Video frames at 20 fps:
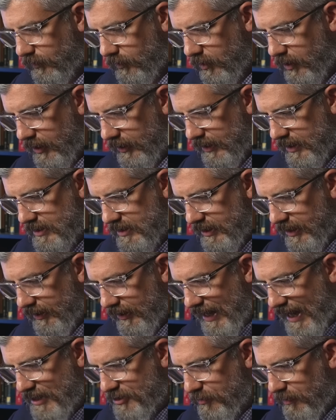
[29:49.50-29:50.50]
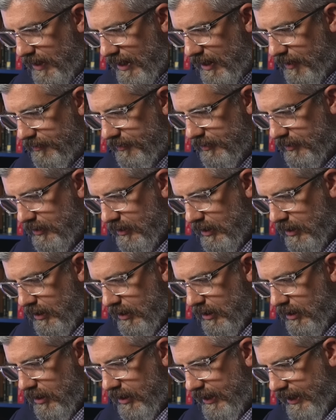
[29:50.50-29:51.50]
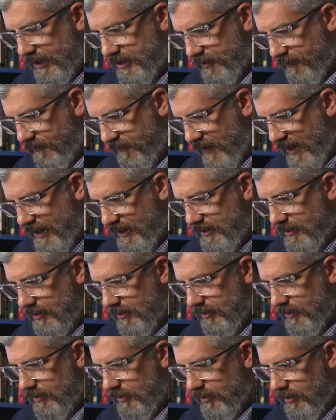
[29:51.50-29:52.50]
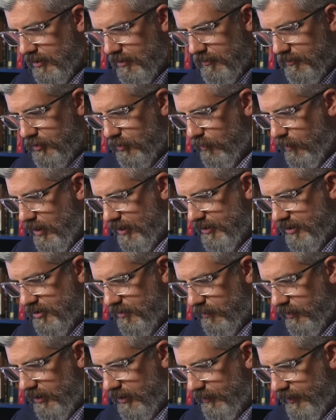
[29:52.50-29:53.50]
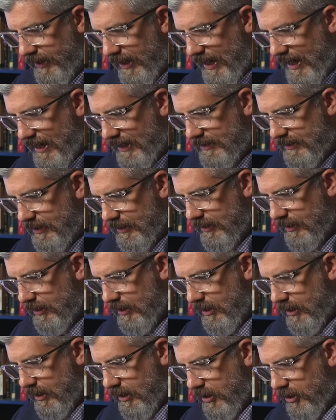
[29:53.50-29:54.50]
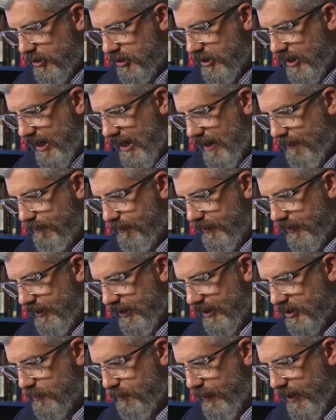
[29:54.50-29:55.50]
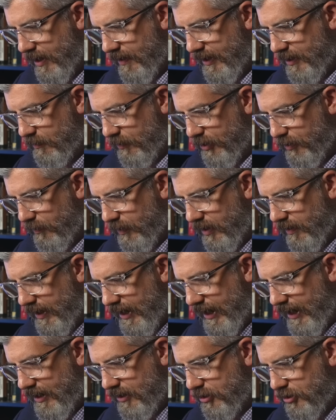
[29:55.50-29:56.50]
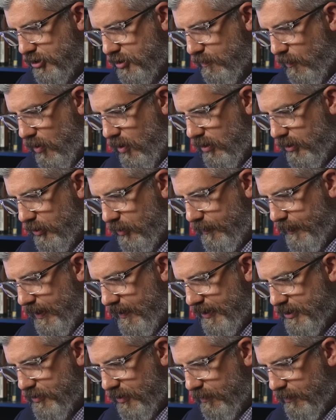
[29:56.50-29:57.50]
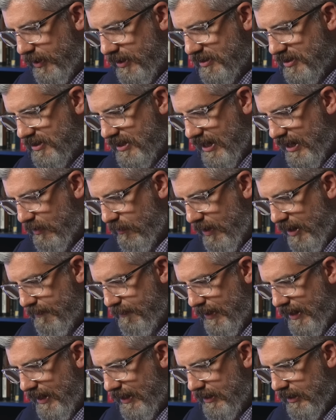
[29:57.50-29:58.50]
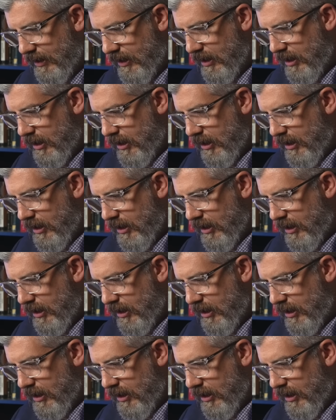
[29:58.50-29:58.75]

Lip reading: All right, let's see. Last round. He gets a feint, Dubois doesn't really react. Jab, gets parried with the rear hand. Small little parry, so he brings his hand right back.